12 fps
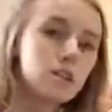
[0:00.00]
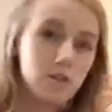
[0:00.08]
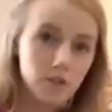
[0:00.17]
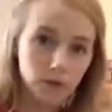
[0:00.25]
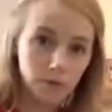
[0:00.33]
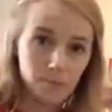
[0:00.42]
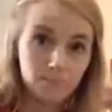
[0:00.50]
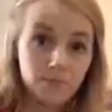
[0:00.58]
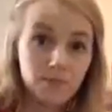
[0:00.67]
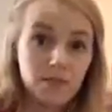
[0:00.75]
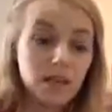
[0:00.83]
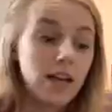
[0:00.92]
So,
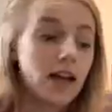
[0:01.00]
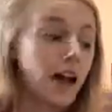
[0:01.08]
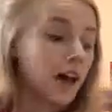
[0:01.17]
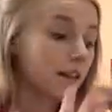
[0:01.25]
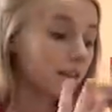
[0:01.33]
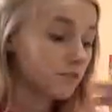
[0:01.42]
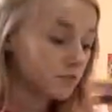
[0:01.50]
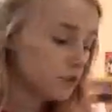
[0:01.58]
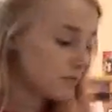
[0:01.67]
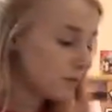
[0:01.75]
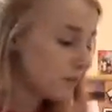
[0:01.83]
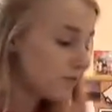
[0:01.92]

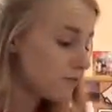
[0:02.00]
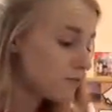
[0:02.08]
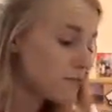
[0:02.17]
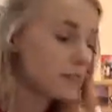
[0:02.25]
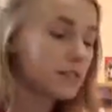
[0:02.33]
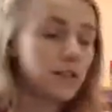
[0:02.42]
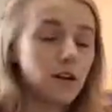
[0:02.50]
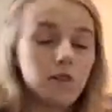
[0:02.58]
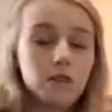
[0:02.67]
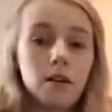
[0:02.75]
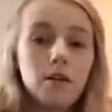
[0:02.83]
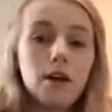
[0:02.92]
before we
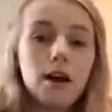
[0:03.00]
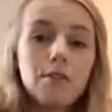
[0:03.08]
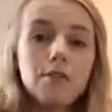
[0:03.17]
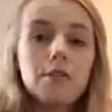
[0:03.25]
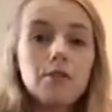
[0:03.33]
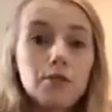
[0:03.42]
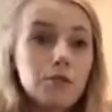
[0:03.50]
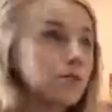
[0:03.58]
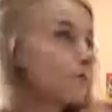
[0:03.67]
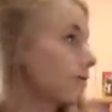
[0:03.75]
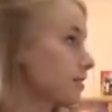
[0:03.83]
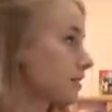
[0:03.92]
start though, I want to go
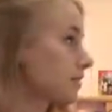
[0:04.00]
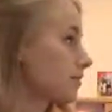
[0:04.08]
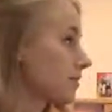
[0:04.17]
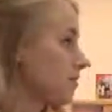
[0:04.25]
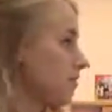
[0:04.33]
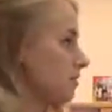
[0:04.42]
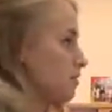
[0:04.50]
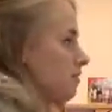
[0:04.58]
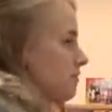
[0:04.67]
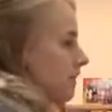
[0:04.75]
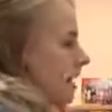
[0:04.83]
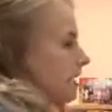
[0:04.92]
over something with you.
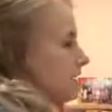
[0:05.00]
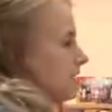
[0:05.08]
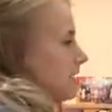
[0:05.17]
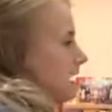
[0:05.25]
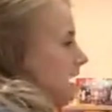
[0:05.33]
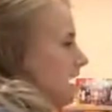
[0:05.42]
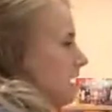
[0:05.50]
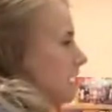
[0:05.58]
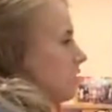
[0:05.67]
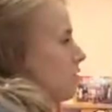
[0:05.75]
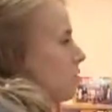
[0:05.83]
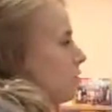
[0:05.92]
If I
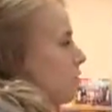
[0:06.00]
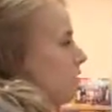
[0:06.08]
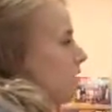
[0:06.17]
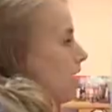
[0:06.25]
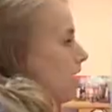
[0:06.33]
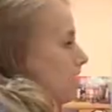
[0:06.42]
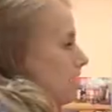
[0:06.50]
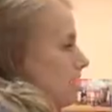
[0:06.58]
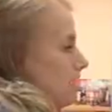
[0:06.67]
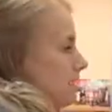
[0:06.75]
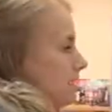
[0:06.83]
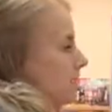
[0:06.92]
said, what
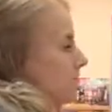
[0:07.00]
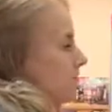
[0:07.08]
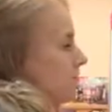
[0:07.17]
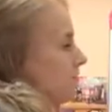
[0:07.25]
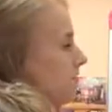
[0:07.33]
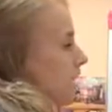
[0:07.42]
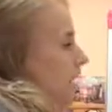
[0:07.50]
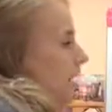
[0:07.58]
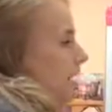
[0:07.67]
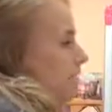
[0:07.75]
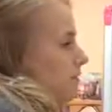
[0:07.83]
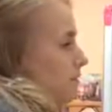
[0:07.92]
is
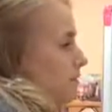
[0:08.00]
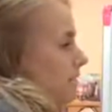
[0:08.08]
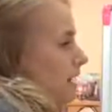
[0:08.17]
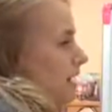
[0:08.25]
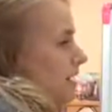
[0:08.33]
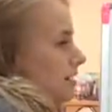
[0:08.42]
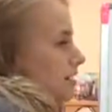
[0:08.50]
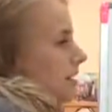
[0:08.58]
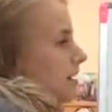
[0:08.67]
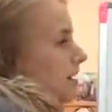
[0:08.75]
5 plus